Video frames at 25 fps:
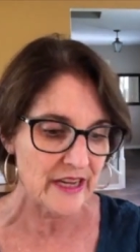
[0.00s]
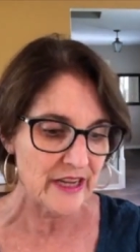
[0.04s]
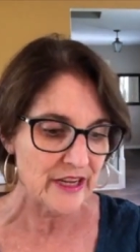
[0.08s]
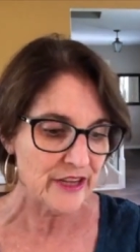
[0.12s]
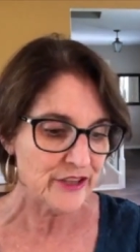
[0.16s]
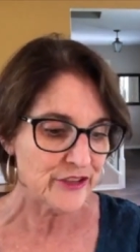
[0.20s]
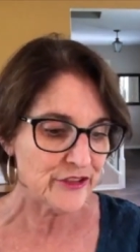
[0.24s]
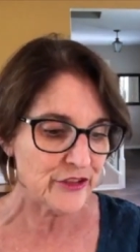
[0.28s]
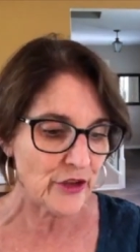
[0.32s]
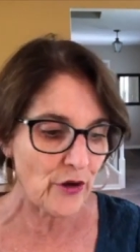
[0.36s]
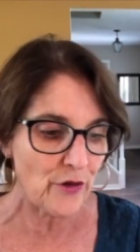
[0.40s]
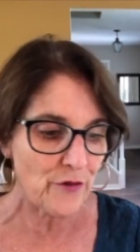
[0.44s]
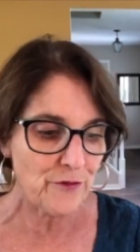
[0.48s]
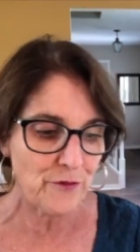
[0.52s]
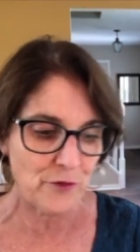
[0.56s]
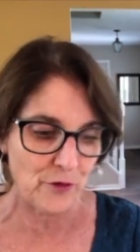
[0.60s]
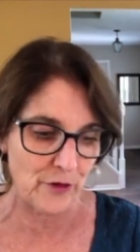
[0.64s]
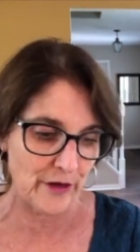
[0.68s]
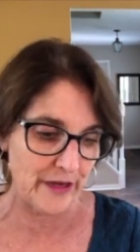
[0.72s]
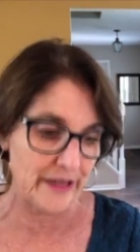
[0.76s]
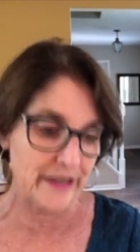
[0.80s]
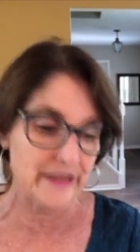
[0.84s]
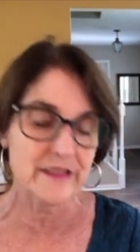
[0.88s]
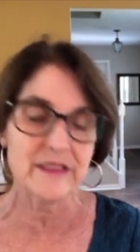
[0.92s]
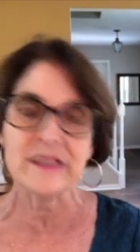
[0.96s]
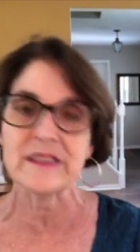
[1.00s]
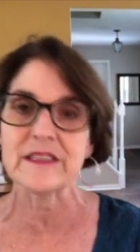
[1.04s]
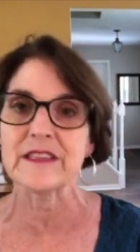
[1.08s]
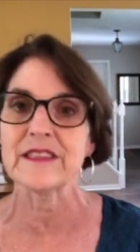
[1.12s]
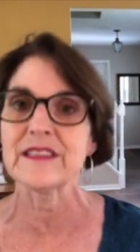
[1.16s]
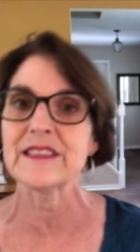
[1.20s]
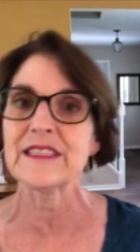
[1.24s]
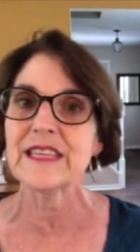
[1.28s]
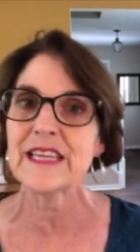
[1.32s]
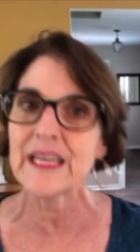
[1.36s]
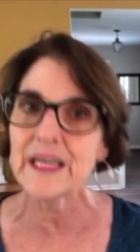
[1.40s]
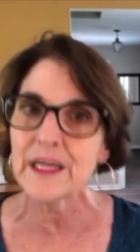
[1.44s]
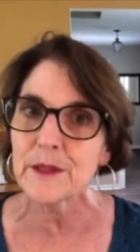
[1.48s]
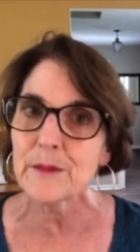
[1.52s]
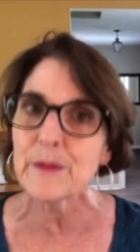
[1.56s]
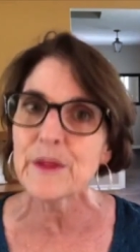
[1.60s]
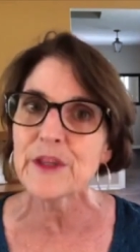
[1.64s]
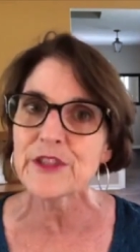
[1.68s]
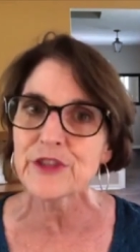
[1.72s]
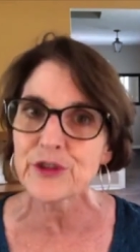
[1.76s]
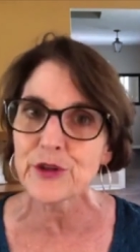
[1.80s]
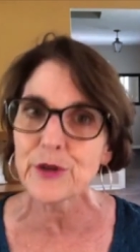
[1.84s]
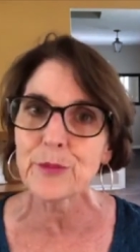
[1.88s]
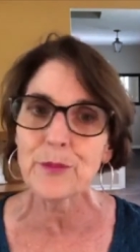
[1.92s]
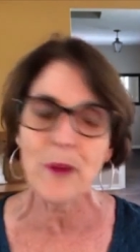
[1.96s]
So for instance, in
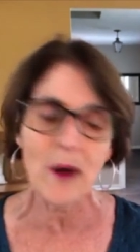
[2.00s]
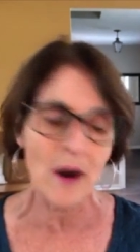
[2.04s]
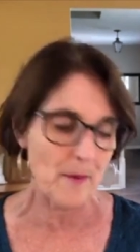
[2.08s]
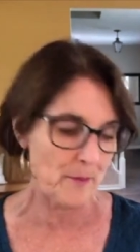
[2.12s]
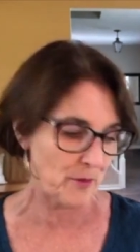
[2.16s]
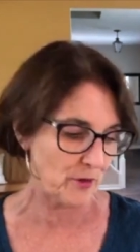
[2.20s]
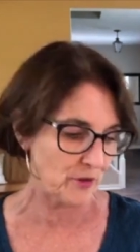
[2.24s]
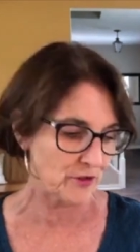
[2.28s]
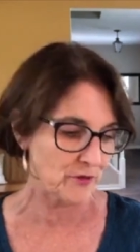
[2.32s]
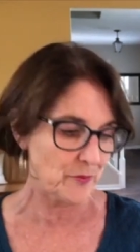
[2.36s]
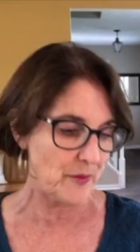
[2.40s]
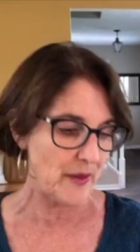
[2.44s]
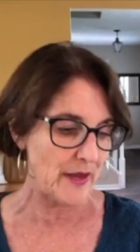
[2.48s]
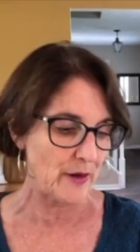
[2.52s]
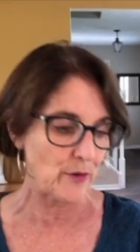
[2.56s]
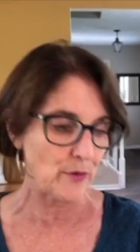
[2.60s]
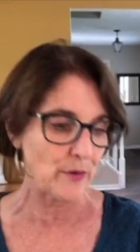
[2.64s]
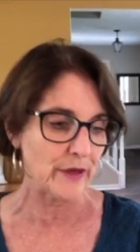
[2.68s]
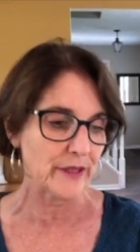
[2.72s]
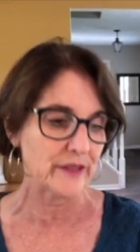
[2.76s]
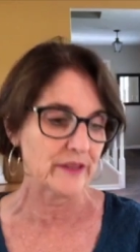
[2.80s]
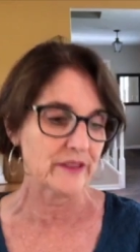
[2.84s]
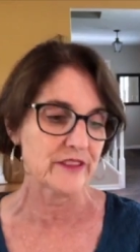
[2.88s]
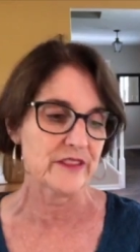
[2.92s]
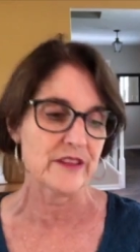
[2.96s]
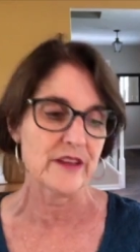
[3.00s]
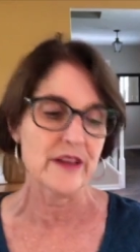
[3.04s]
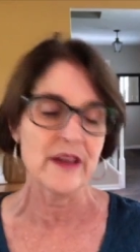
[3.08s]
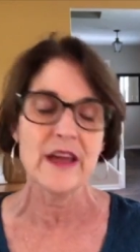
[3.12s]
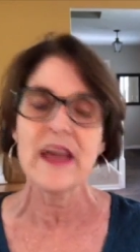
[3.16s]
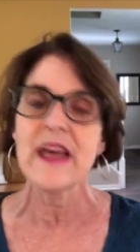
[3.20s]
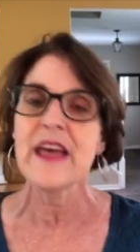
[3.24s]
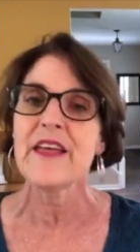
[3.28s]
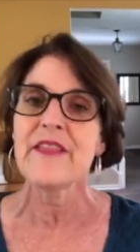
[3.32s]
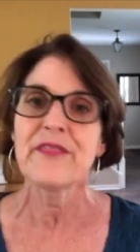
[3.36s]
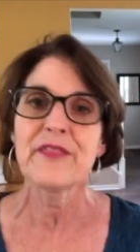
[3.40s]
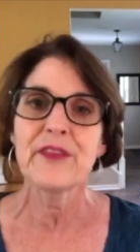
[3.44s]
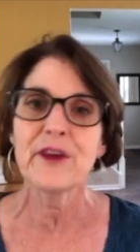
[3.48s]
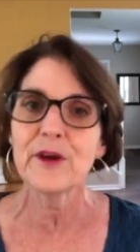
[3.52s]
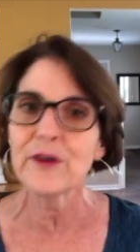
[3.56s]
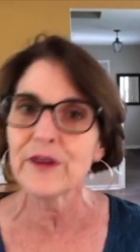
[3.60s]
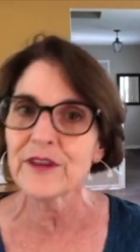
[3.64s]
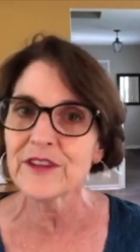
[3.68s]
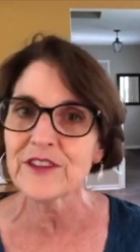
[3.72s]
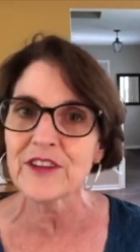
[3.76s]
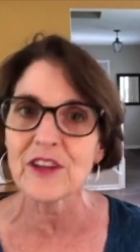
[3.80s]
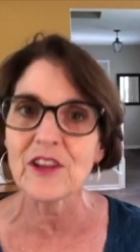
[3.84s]
Mr. Popper's Penguins, there is a